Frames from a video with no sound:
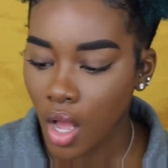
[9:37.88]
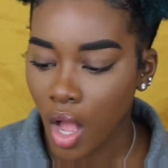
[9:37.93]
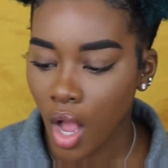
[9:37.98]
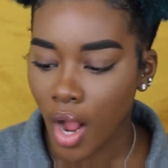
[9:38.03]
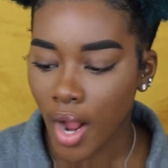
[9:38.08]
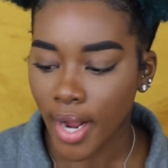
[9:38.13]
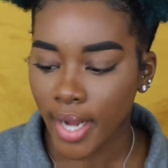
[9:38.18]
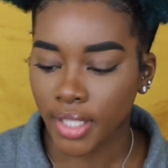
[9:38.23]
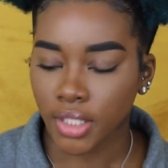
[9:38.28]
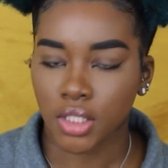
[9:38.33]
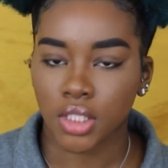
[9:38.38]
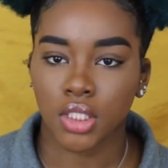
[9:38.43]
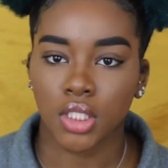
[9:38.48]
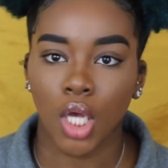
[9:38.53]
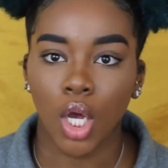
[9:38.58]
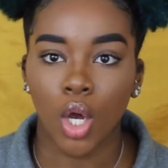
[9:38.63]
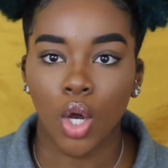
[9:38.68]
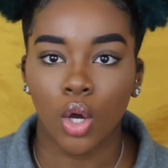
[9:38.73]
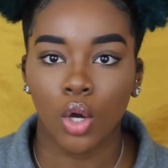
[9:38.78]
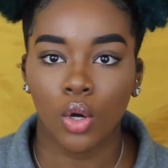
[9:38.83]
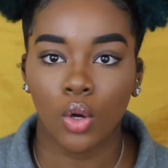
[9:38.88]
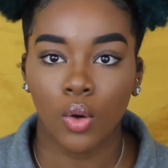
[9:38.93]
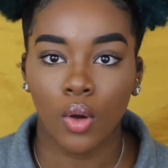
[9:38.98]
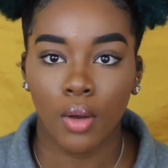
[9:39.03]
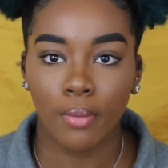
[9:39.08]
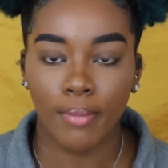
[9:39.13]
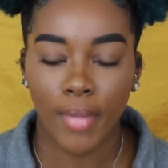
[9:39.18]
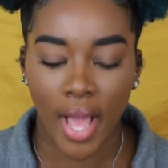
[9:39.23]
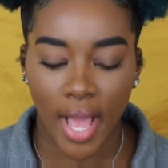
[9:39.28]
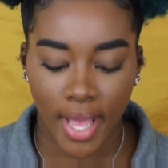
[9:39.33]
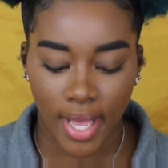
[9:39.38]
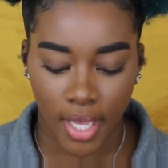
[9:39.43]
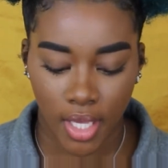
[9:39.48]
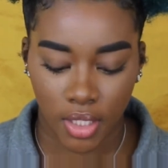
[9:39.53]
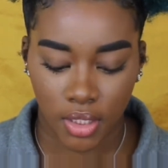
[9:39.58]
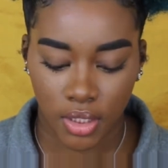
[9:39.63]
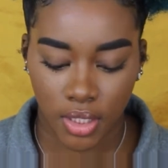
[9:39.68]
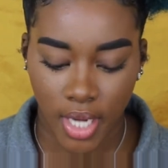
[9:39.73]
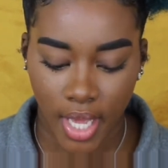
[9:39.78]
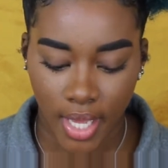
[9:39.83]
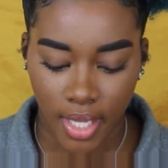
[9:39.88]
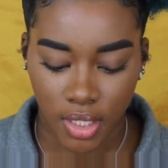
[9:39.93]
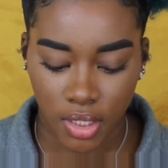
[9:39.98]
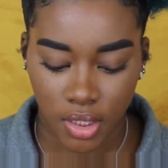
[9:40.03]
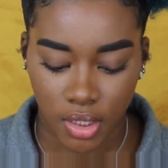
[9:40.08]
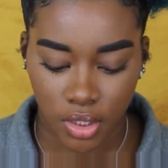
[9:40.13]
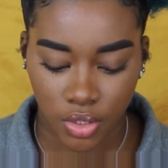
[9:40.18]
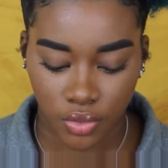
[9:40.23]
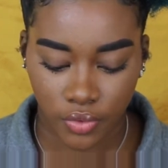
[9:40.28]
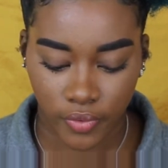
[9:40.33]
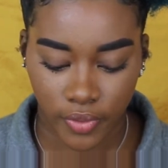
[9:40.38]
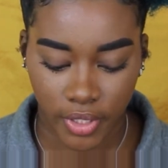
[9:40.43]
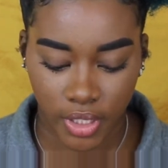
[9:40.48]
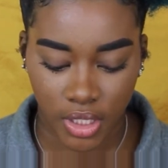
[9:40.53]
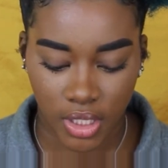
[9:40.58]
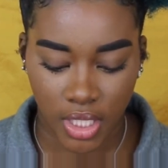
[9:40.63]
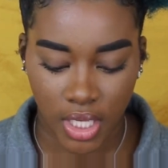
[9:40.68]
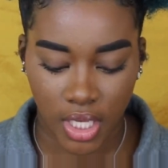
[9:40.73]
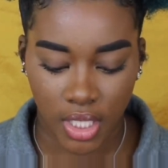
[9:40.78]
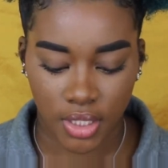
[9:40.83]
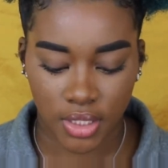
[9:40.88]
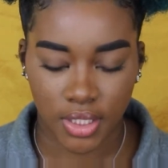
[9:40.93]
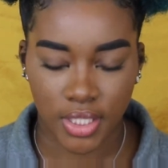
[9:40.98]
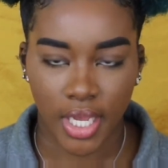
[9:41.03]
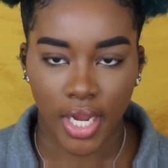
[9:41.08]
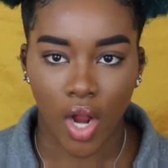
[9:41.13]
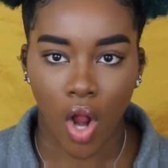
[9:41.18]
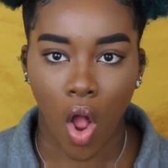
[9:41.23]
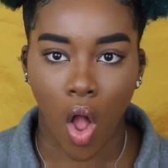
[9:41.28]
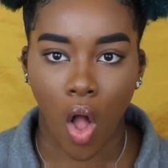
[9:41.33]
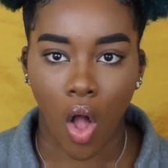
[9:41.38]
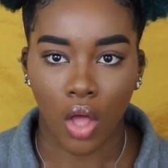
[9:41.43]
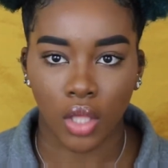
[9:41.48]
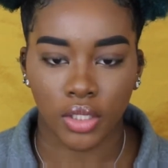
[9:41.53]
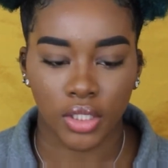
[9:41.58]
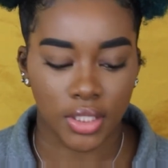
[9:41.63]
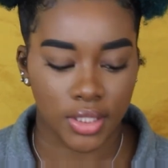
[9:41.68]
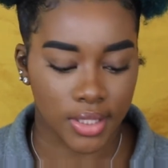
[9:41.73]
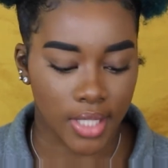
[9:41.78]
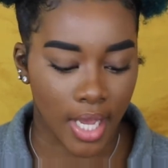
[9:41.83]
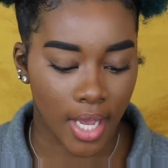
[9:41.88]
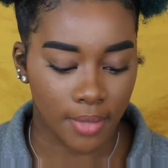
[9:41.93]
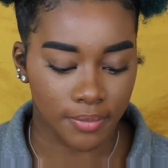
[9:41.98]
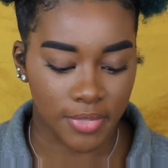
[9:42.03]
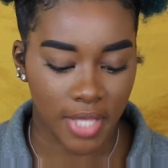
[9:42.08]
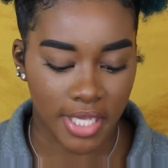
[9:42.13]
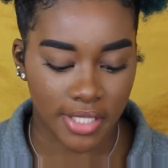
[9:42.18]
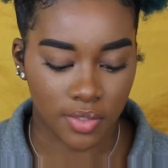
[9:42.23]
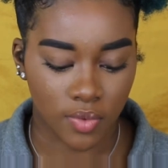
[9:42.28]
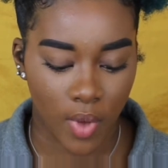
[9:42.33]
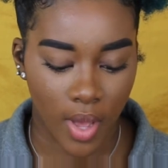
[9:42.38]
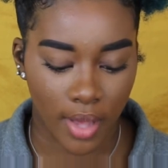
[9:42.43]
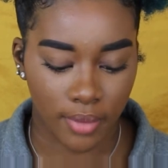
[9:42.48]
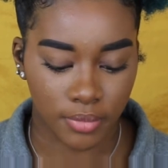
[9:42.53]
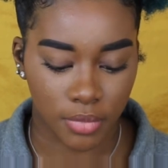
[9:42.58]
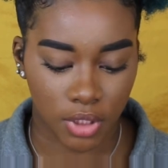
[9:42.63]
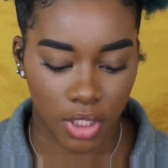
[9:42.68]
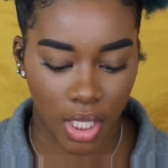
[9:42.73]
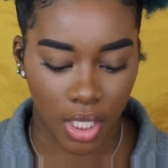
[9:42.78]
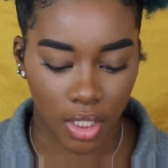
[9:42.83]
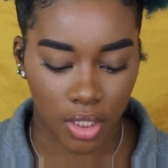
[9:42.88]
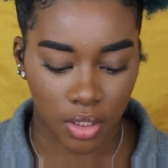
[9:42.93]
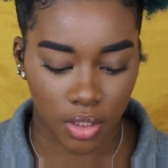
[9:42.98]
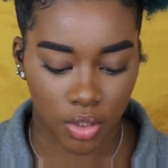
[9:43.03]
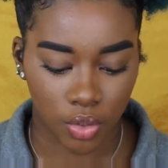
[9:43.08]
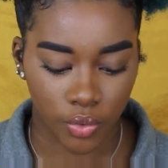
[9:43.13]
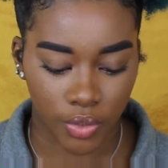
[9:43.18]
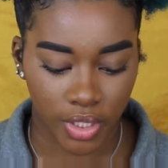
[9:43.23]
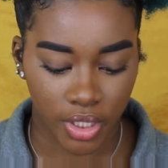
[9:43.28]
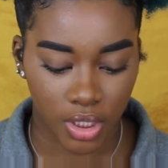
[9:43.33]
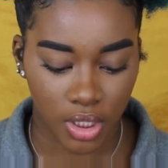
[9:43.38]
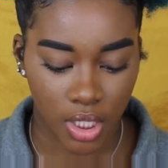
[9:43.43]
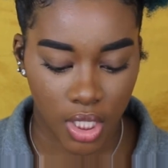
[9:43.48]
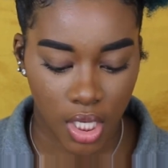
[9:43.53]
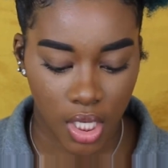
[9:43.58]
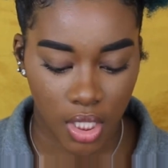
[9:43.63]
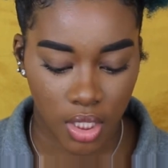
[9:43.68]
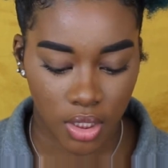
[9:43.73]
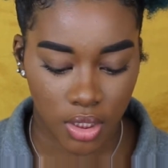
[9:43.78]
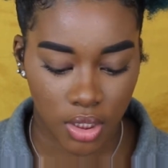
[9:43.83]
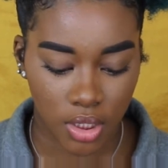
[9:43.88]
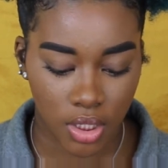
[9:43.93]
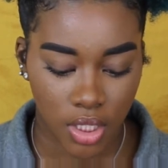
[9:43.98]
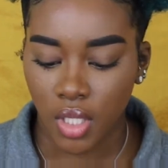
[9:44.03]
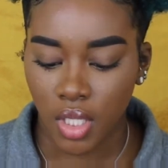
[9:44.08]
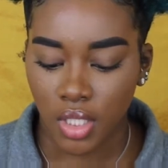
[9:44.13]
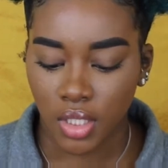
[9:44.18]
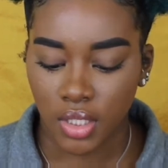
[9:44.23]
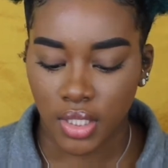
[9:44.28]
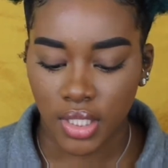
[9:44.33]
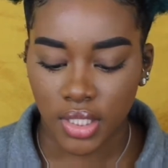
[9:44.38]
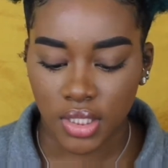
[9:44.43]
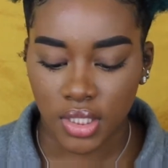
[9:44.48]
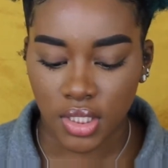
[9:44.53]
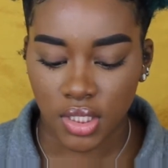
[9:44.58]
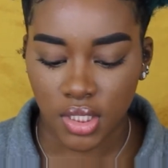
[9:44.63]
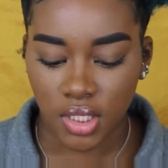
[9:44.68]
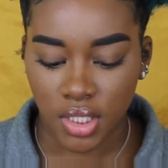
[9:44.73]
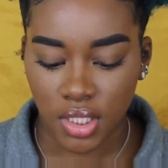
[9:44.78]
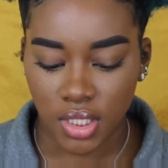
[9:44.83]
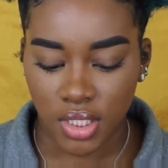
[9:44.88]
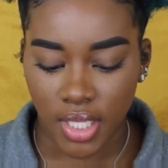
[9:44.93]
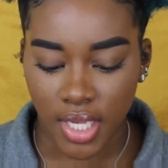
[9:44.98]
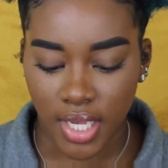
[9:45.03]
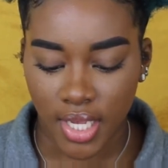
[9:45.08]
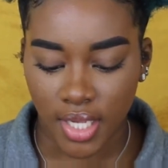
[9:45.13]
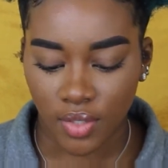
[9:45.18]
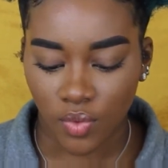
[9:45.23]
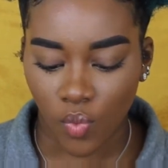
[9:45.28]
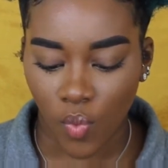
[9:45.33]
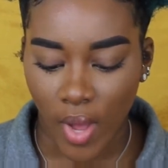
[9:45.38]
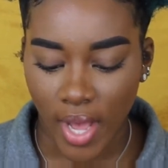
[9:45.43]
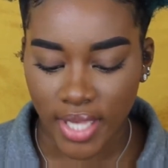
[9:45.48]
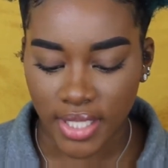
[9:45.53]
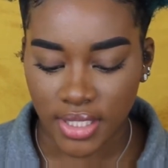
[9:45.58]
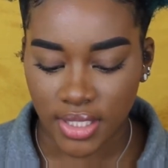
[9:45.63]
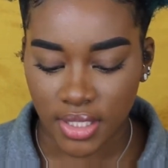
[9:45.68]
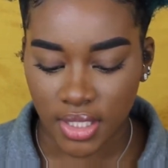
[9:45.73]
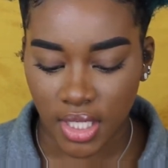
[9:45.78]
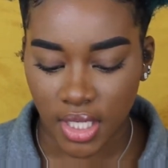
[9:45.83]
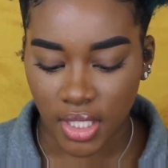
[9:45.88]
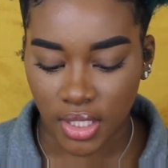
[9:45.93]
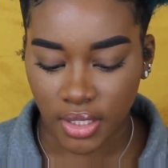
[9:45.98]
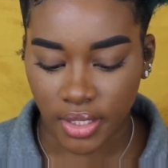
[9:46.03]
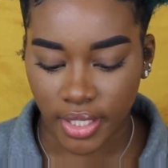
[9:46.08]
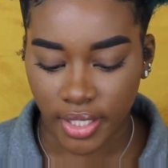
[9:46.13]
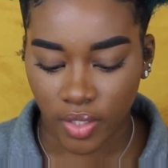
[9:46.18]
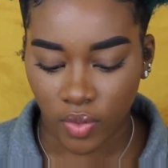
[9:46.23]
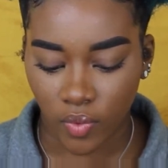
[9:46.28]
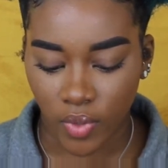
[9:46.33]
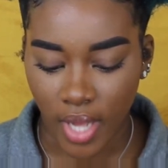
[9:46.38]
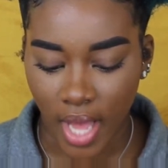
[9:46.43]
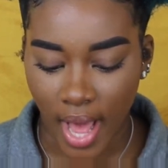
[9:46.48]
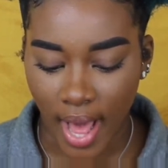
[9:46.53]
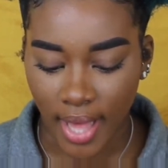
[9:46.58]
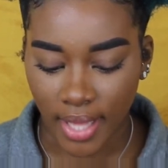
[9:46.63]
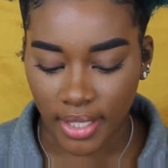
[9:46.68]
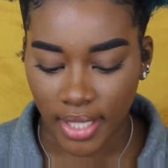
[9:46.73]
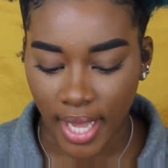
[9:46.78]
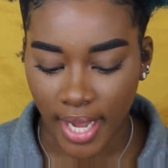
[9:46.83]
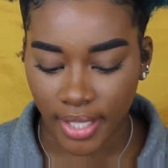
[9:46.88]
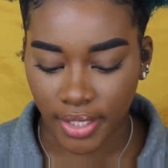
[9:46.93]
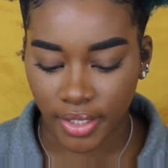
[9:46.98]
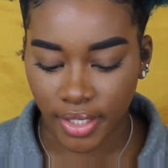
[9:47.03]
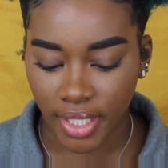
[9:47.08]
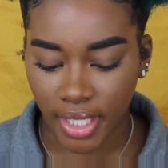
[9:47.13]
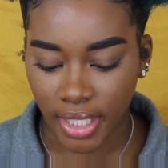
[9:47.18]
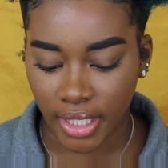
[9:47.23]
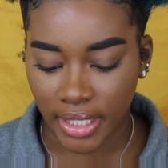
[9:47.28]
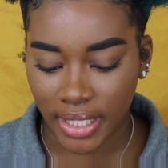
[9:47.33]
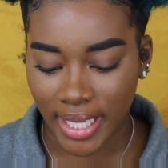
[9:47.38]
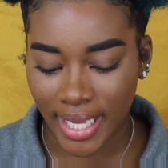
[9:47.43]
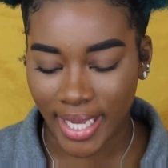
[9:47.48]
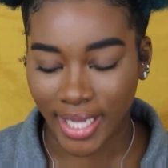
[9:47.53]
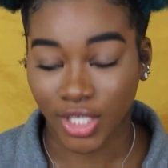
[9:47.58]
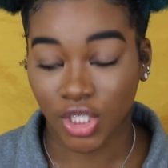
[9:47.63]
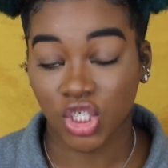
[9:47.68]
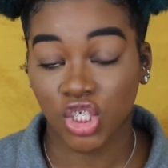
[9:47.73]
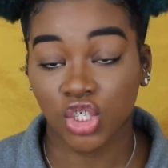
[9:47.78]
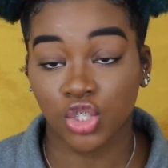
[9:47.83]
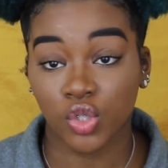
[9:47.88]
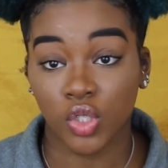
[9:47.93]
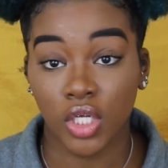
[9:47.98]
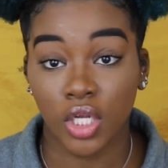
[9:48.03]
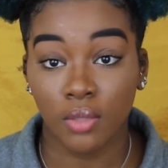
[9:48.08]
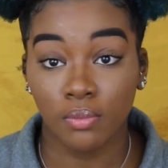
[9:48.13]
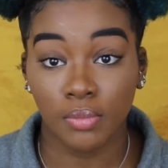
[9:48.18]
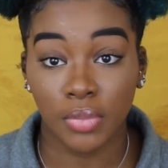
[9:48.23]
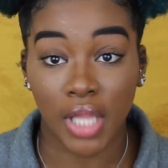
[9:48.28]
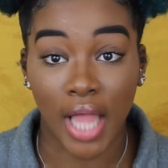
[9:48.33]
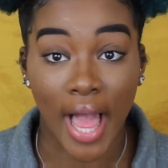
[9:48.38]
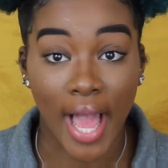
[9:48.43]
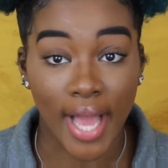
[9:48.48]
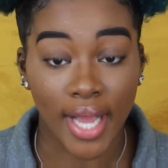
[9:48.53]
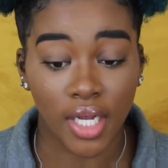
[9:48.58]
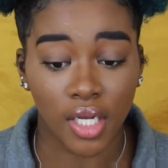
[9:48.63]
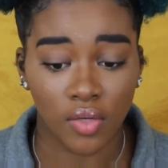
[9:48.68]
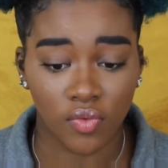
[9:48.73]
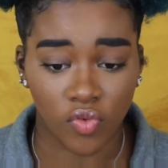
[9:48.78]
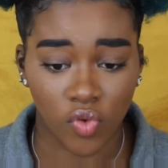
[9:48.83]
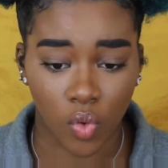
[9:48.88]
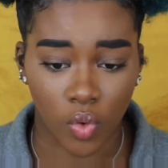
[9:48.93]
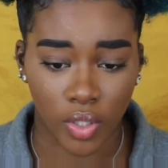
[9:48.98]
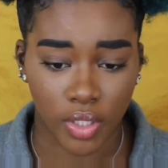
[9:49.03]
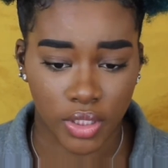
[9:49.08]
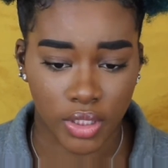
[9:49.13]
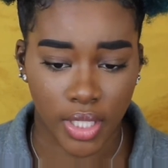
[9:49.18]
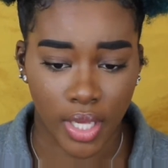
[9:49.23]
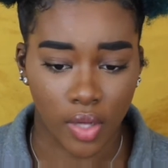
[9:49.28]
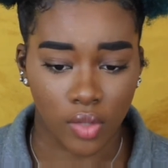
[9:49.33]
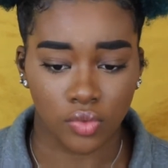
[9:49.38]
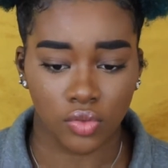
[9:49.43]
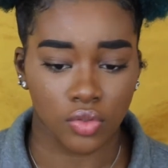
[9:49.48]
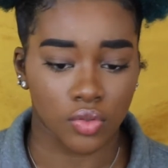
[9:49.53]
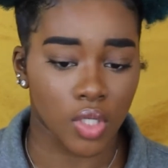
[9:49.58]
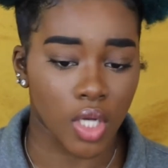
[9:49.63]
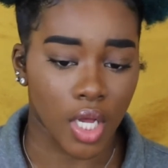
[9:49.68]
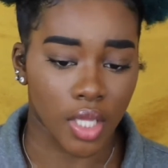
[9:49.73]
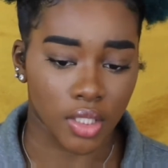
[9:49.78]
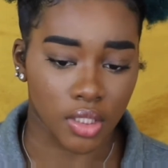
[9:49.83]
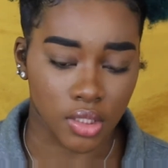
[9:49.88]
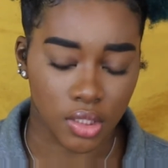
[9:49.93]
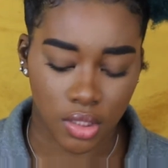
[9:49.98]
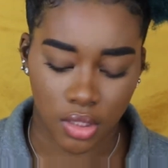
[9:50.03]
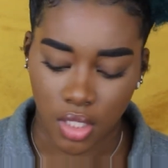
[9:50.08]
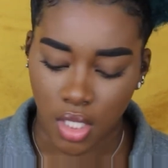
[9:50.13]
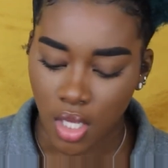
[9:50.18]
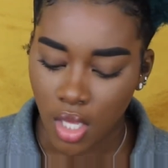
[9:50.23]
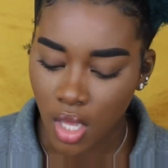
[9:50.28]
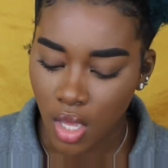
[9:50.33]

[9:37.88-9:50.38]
All right, so my next three things, they are all the same. That's why I'm saying three things. This is just the NYC liquid eyeliner in extreme black. Of course, I don't do colors.